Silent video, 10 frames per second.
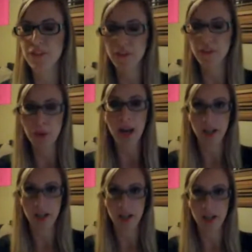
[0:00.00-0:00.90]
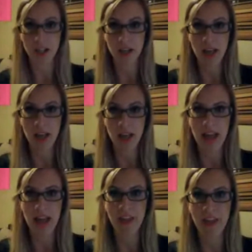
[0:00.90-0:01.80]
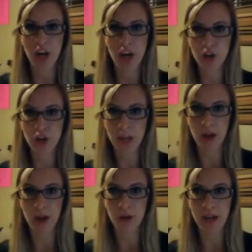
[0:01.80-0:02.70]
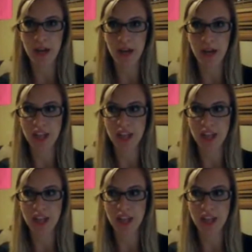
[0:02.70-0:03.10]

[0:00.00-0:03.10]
if you had a customer and then another girl came around